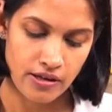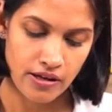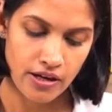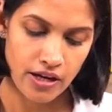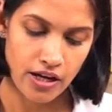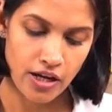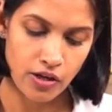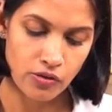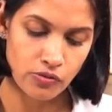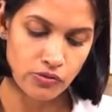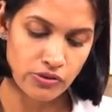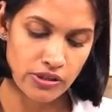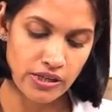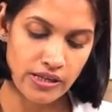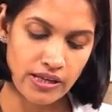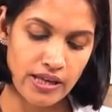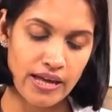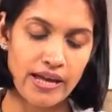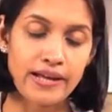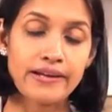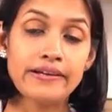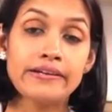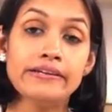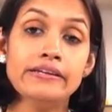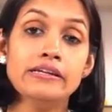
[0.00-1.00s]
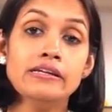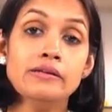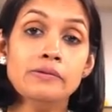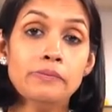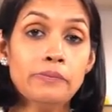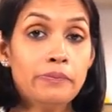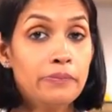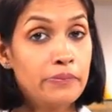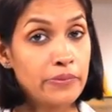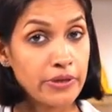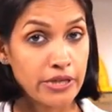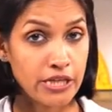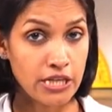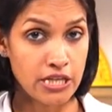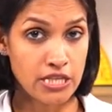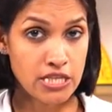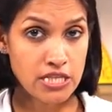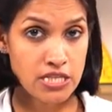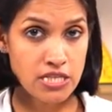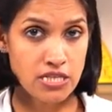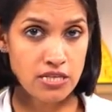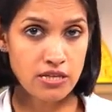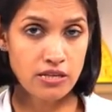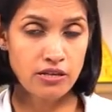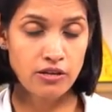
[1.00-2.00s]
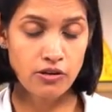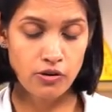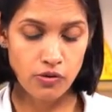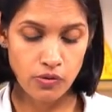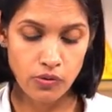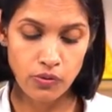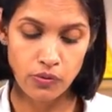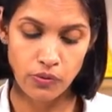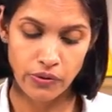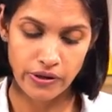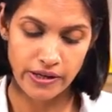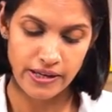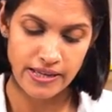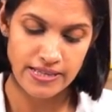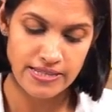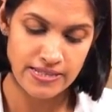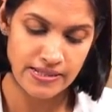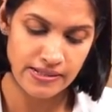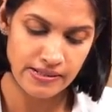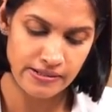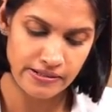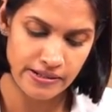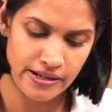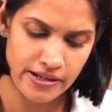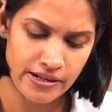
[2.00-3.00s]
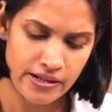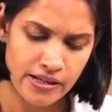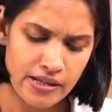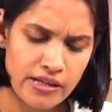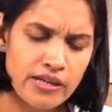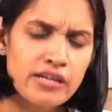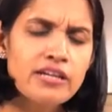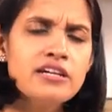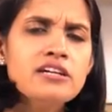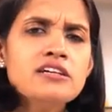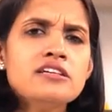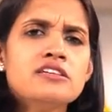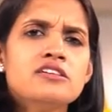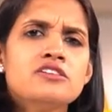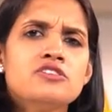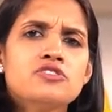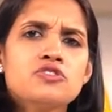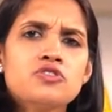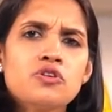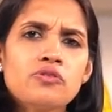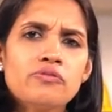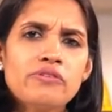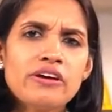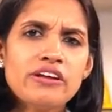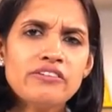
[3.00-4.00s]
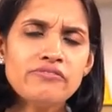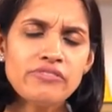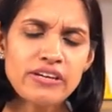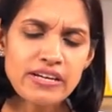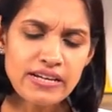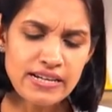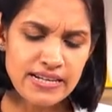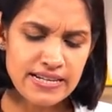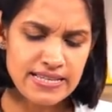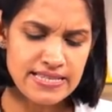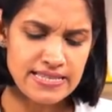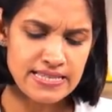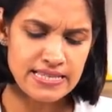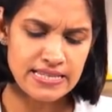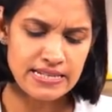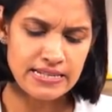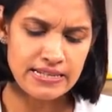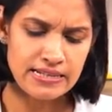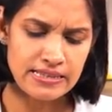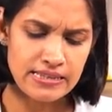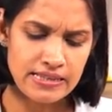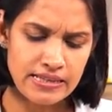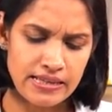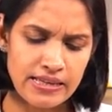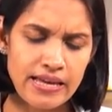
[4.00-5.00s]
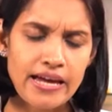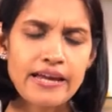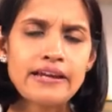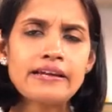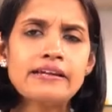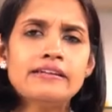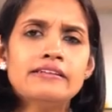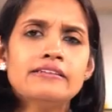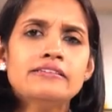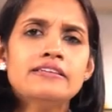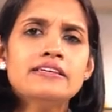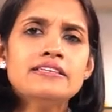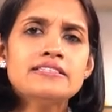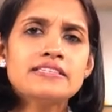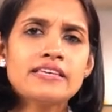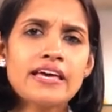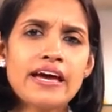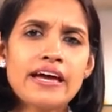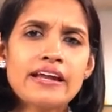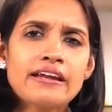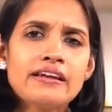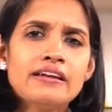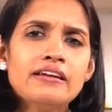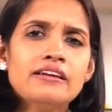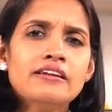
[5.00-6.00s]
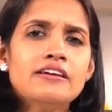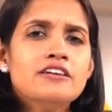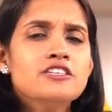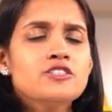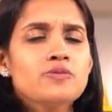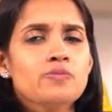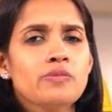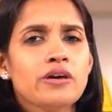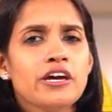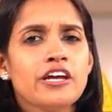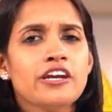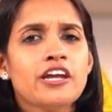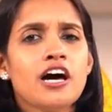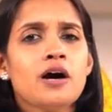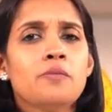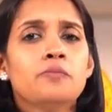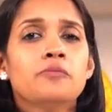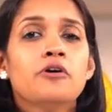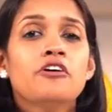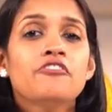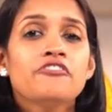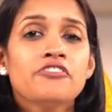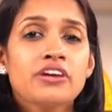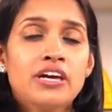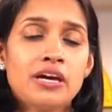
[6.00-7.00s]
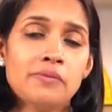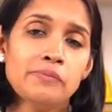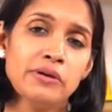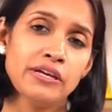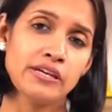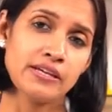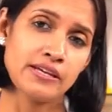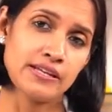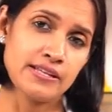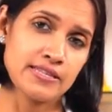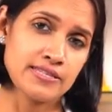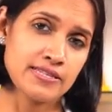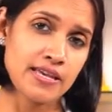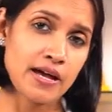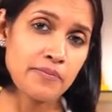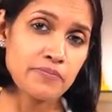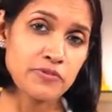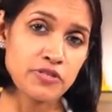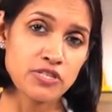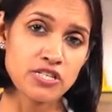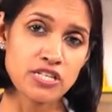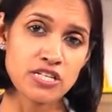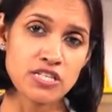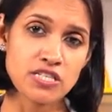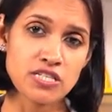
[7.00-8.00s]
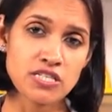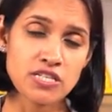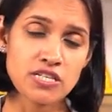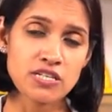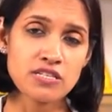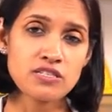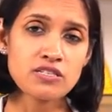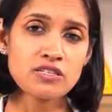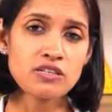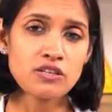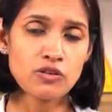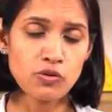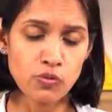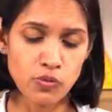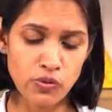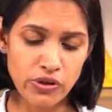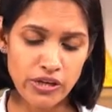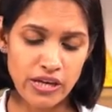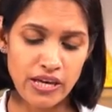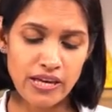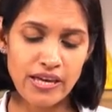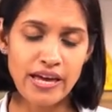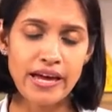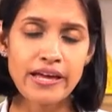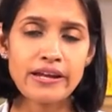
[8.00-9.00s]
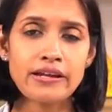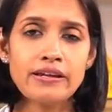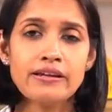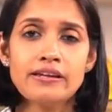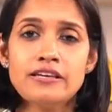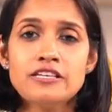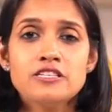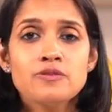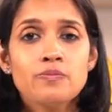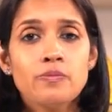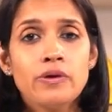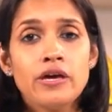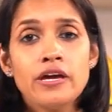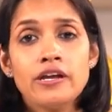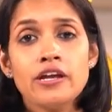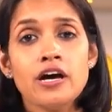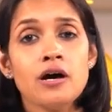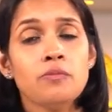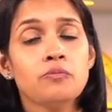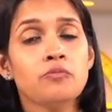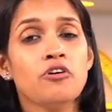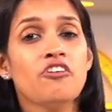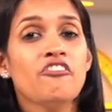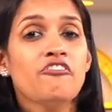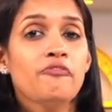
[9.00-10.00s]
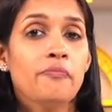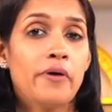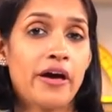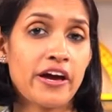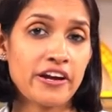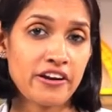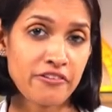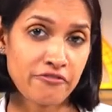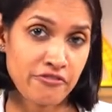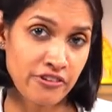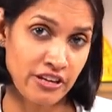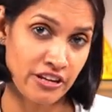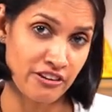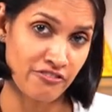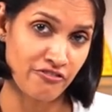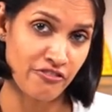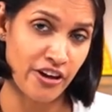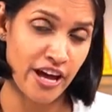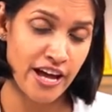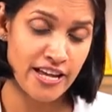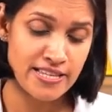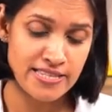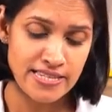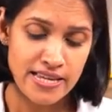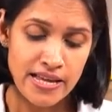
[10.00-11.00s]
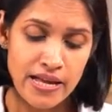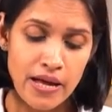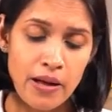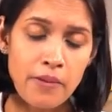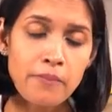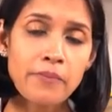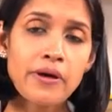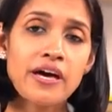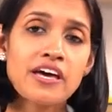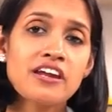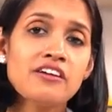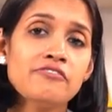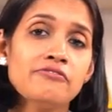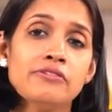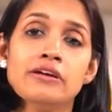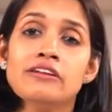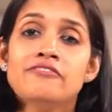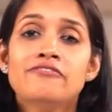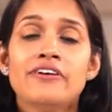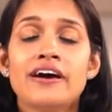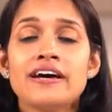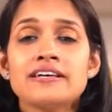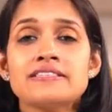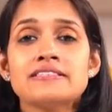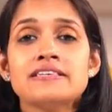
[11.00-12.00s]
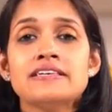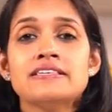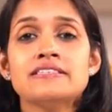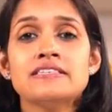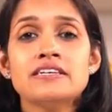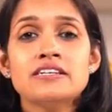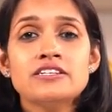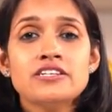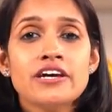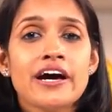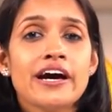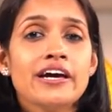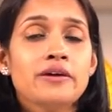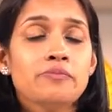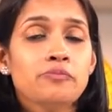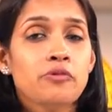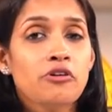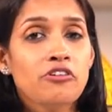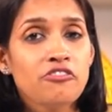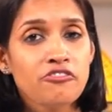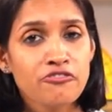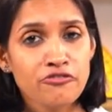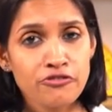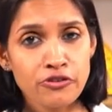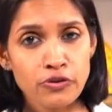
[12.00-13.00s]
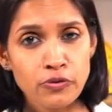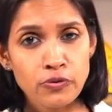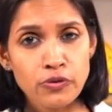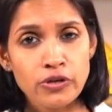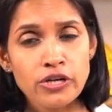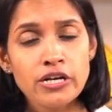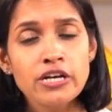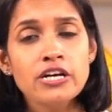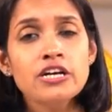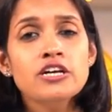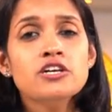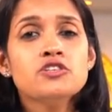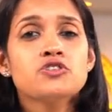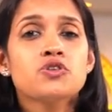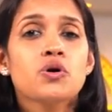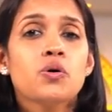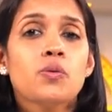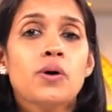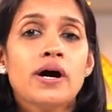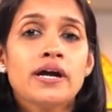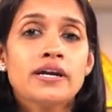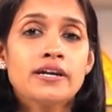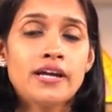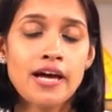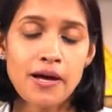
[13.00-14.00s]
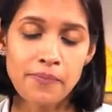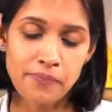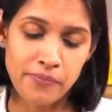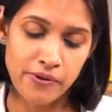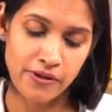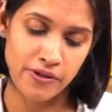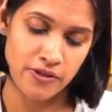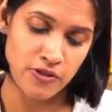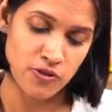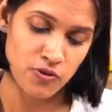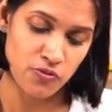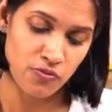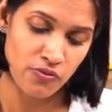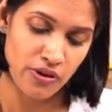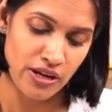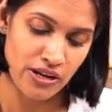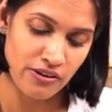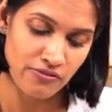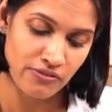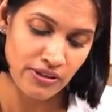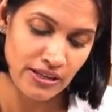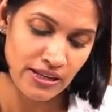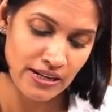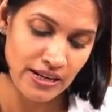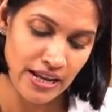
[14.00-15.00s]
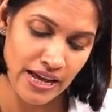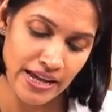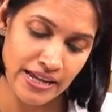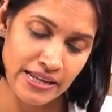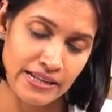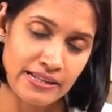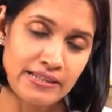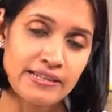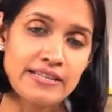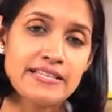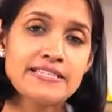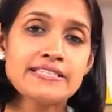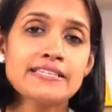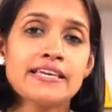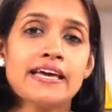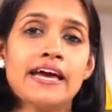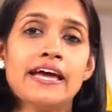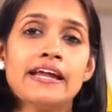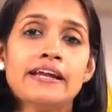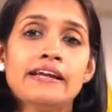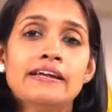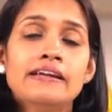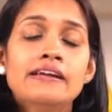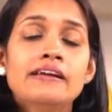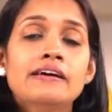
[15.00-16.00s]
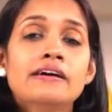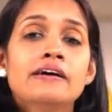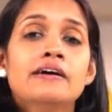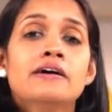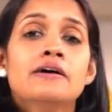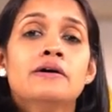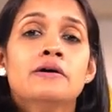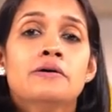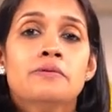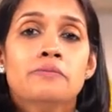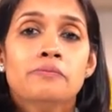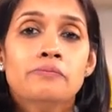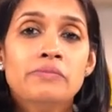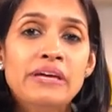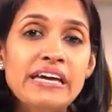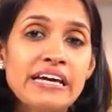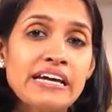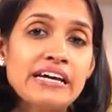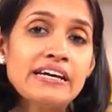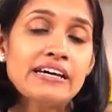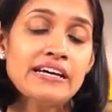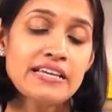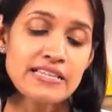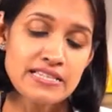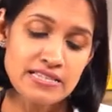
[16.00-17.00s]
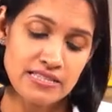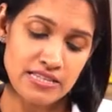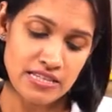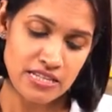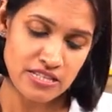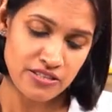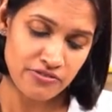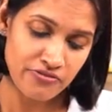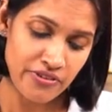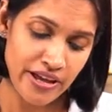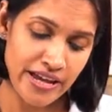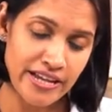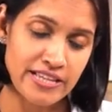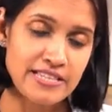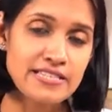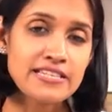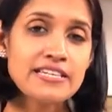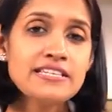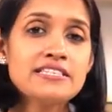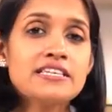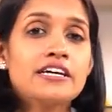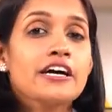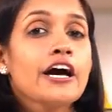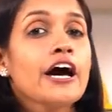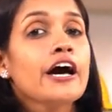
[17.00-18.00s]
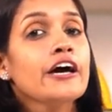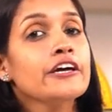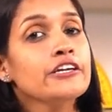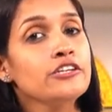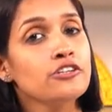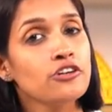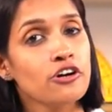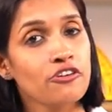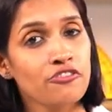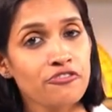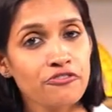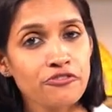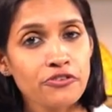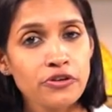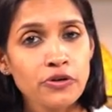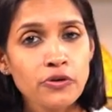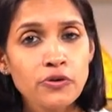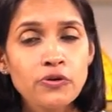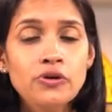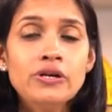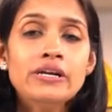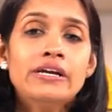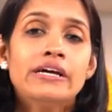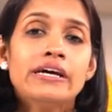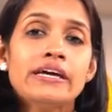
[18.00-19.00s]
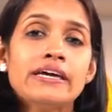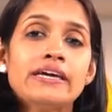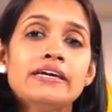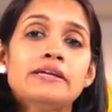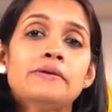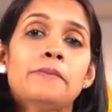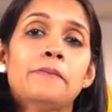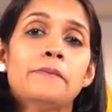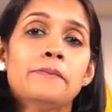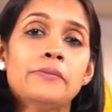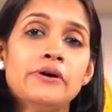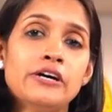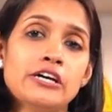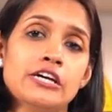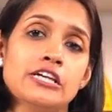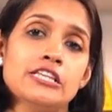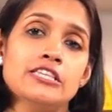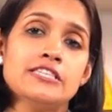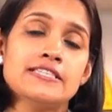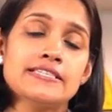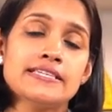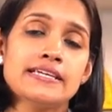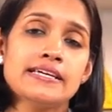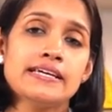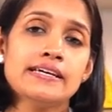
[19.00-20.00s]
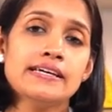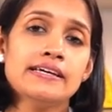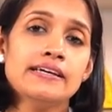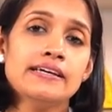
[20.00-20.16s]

how the candle burns. Okay, children? So when we consider the candle, this candle is made up of chemical substances. Okay, candle is made up of paraffin wax. Paraffin wax is a type of fuel. So what happens when we light this candle? Because this wax is a kind of fuel, it burns.